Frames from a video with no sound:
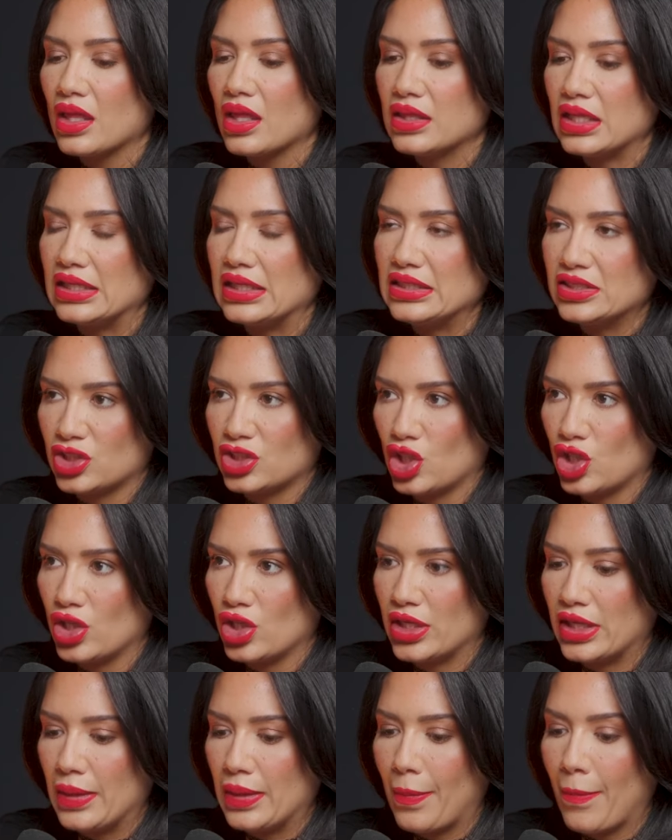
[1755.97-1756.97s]
They need to
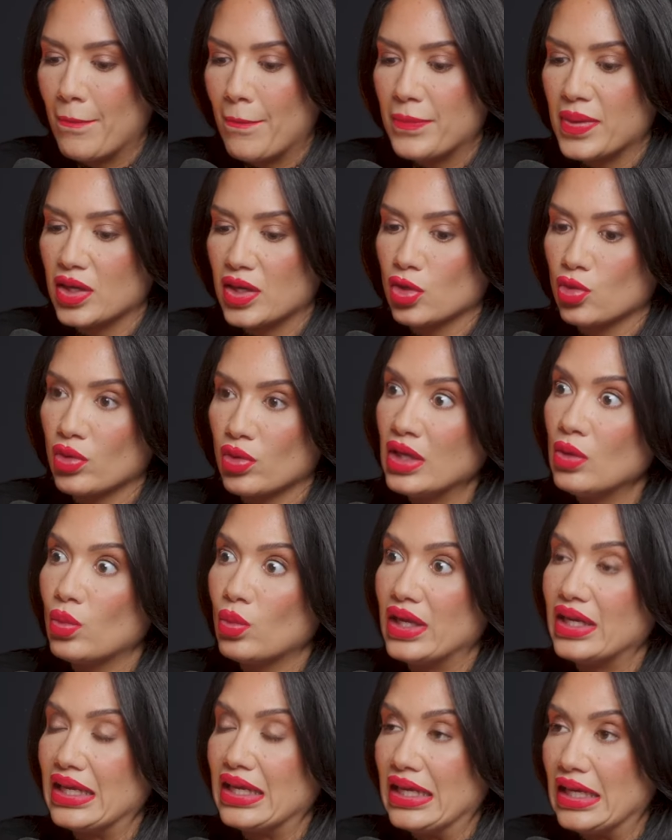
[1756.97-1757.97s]
earn it. Yeah. But a great
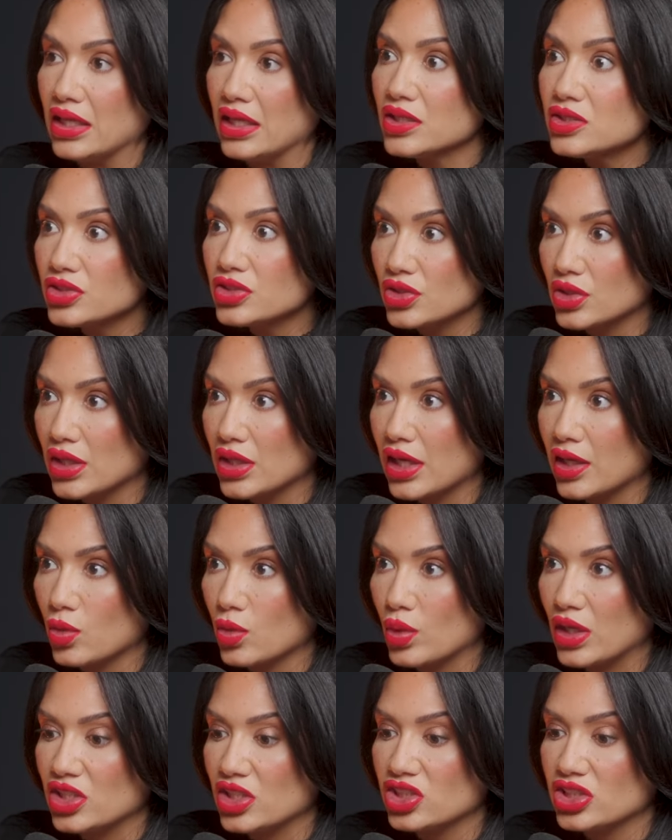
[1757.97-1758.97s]
way to answer that
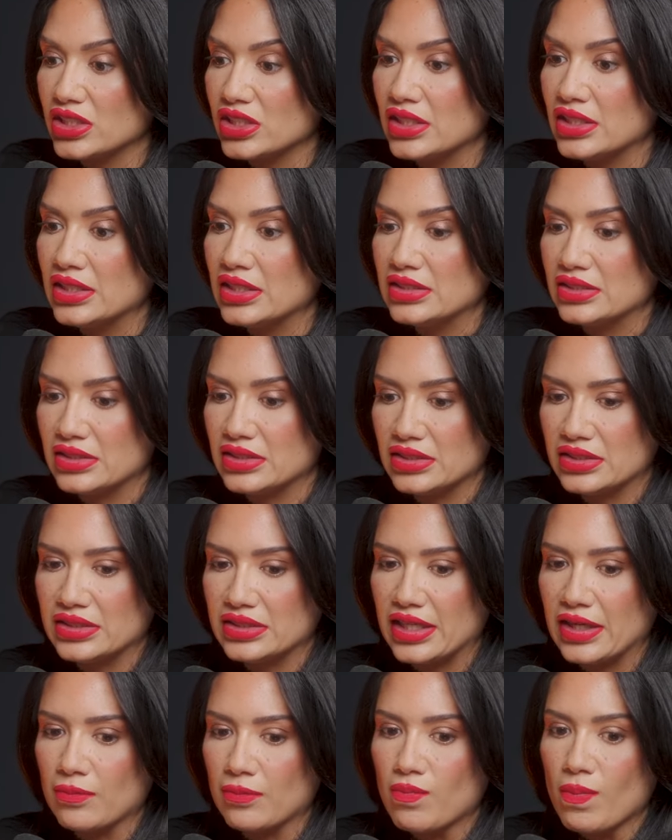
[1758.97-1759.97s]
question is to
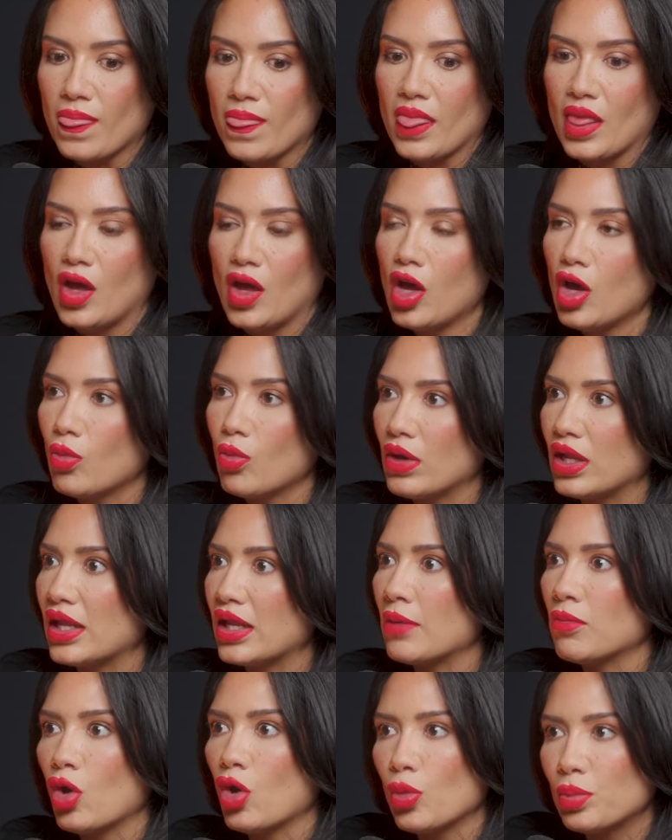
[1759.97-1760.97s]
say, Oh, well,
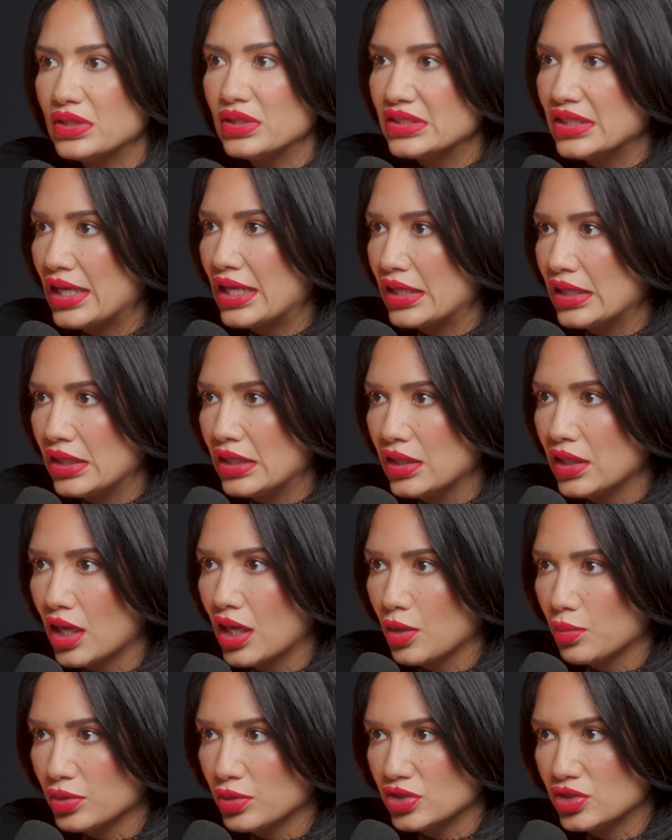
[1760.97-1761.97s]
I'm open to any
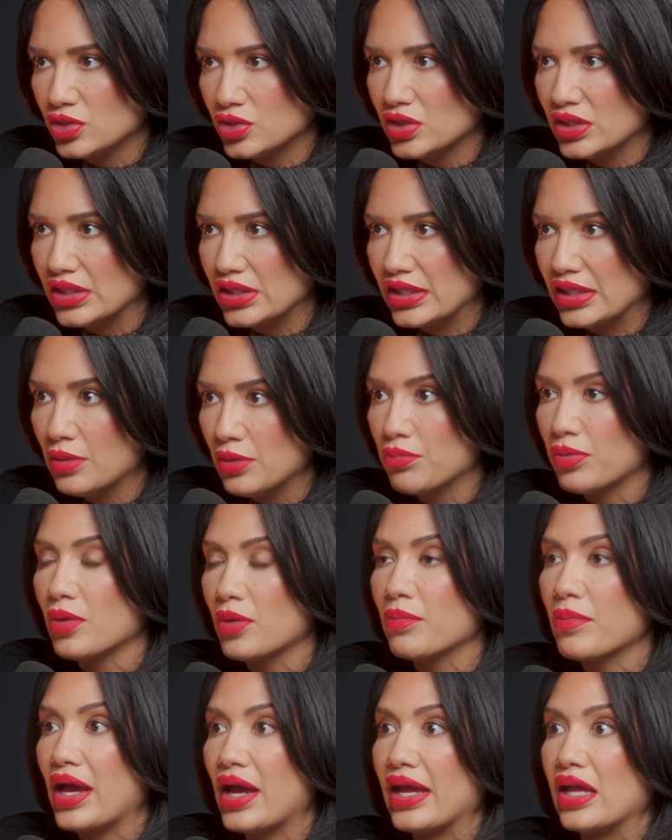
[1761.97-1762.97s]
opportunity, but
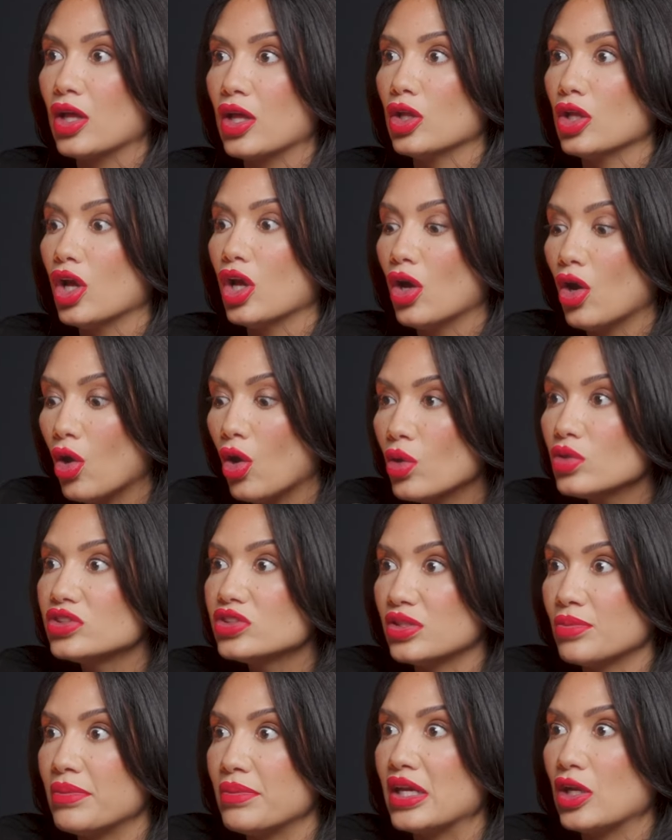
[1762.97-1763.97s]
my
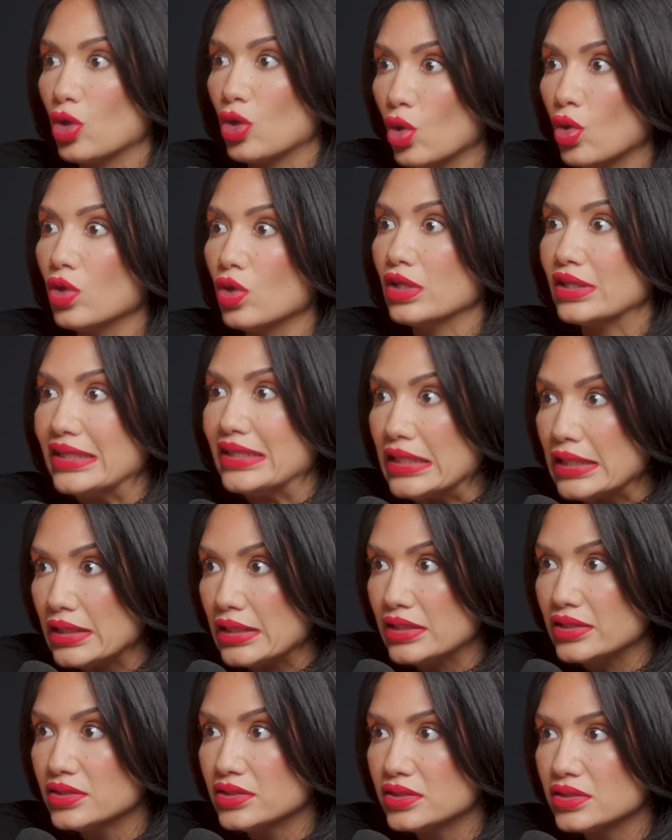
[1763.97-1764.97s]
ultimate goal
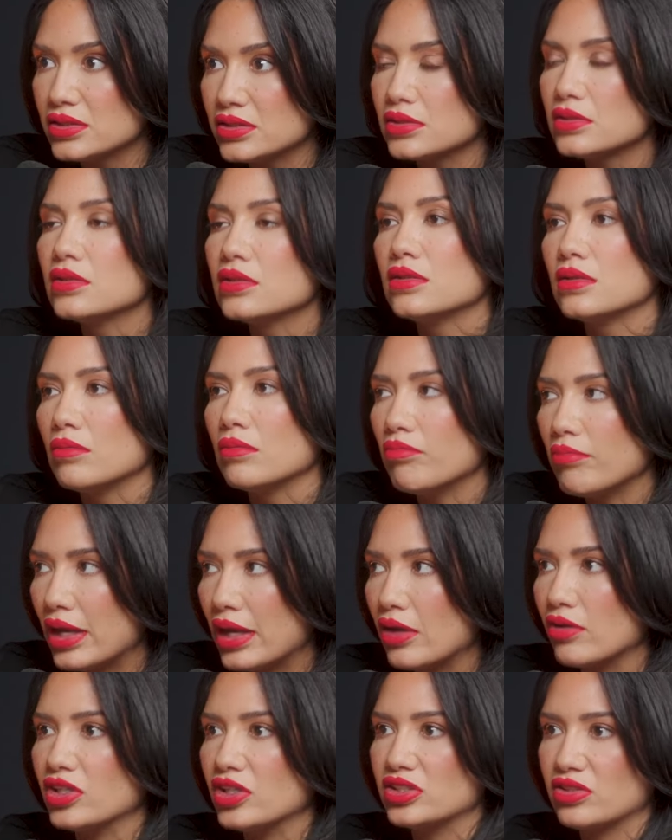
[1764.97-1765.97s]
is
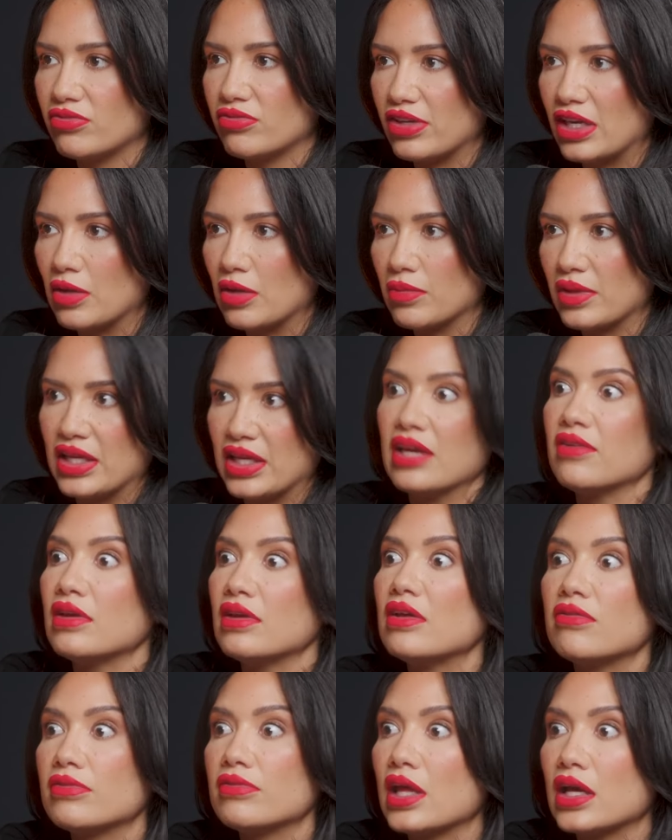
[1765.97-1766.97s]
marriage and family, mm-hmm.
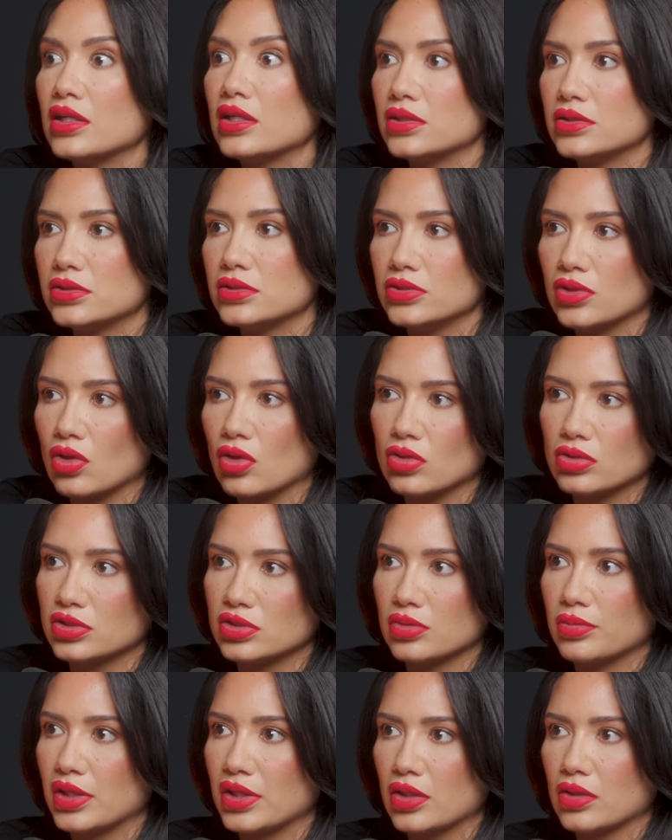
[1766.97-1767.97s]
if, if, that is your
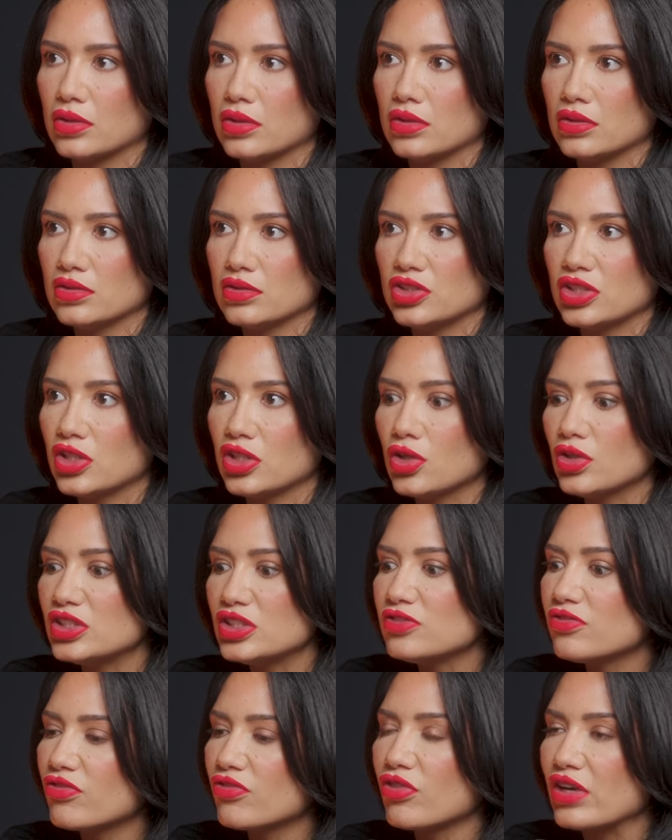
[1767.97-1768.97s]
ultimate goal. Yeah, you can yeah.
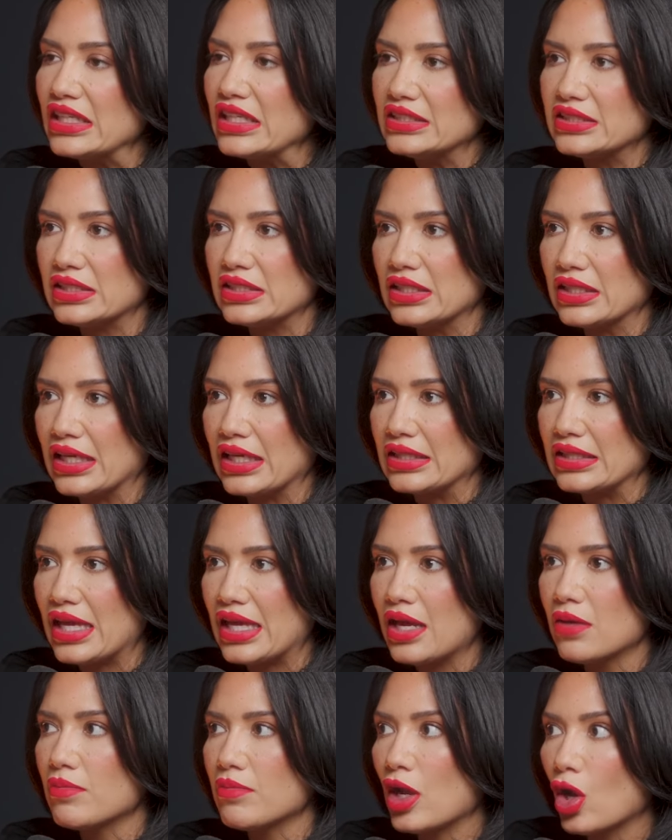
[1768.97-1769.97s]
always phrase it like can,
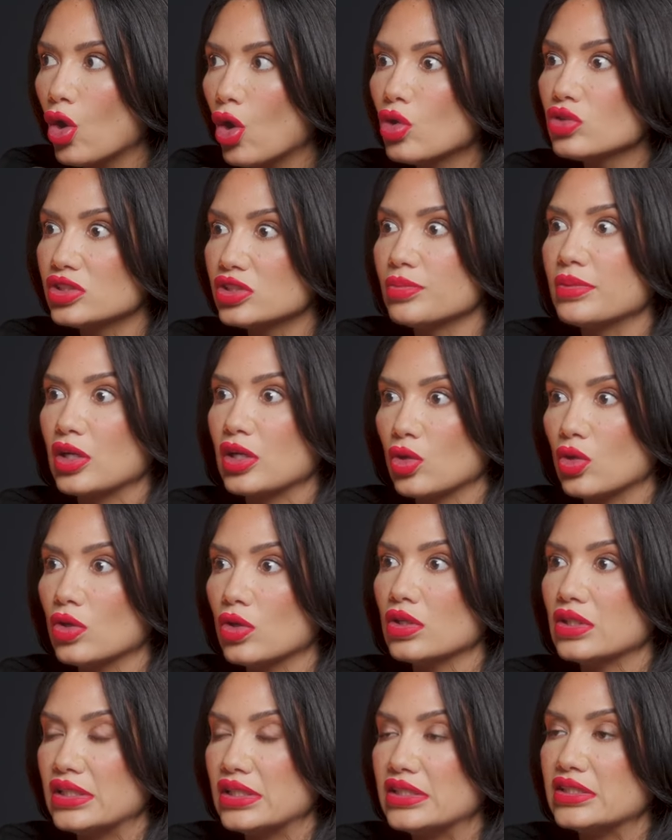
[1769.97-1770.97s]
that. Yeah. My ultimate
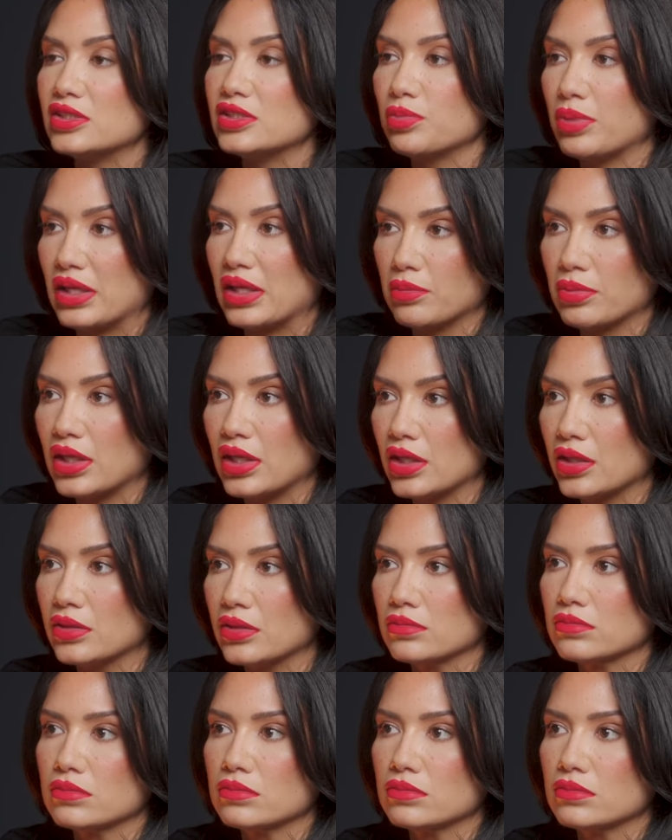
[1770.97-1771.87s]
goal is blank, blank.